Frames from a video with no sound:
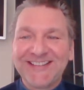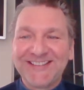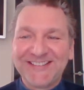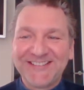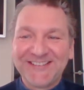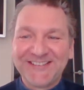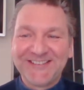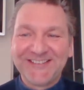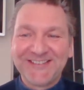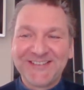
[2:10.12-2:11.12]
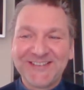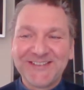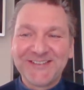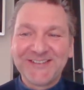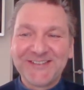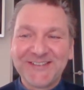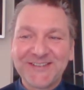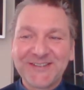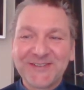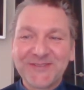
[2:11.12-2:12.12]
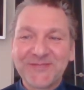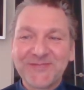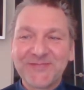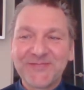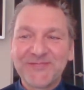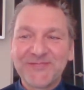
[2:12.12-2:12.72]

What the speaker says: [no speech]